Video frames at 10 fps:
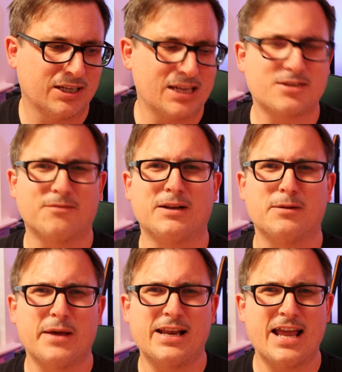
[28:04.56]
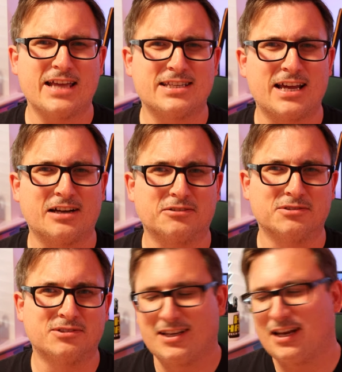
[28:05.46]
guess I feel a bit let down.
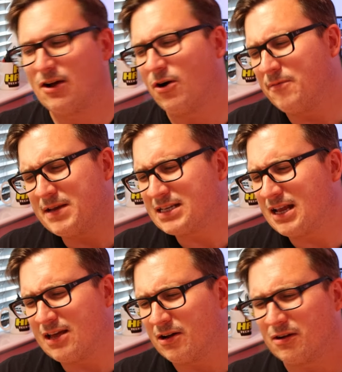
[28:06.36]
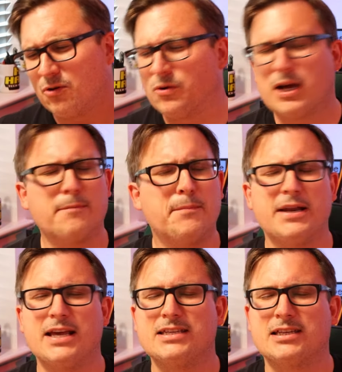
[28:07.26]
You know, obviously all
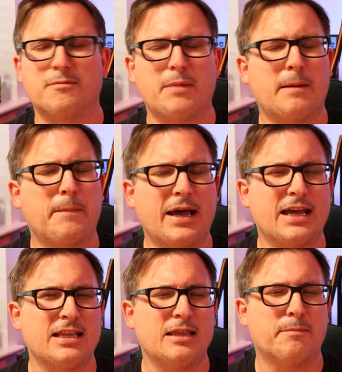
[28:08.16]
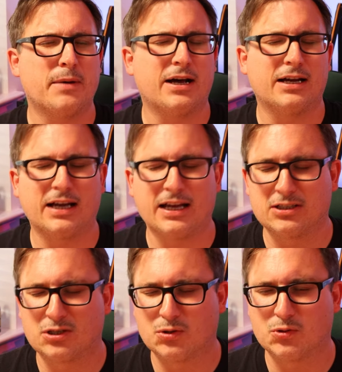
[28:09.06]
companies can be a pain in the butt
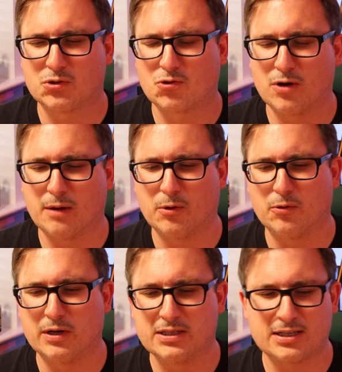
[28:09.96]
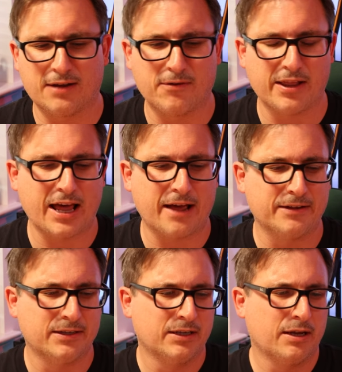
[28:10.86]
and cause trouble and stuff like that.
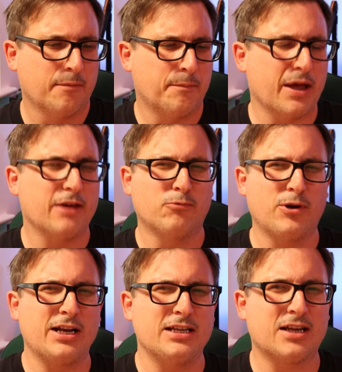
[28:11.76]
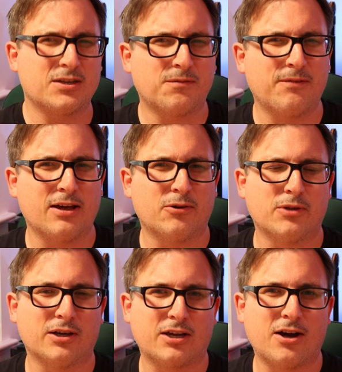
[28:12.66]
But it really does feel
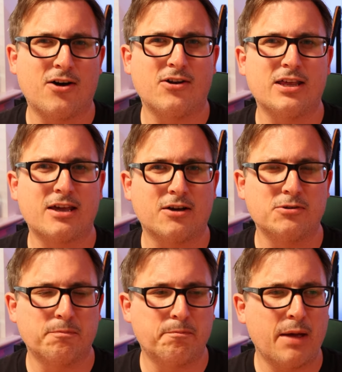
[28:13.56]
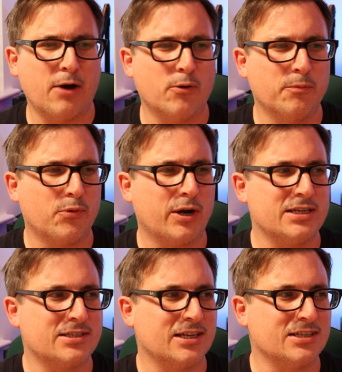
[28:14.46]
that Carly goes belt and
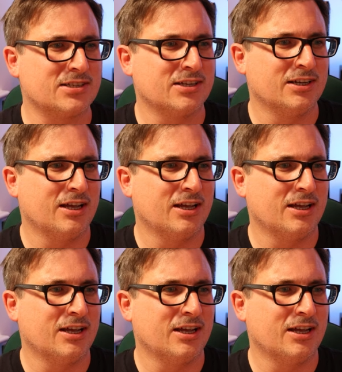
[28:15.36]
braces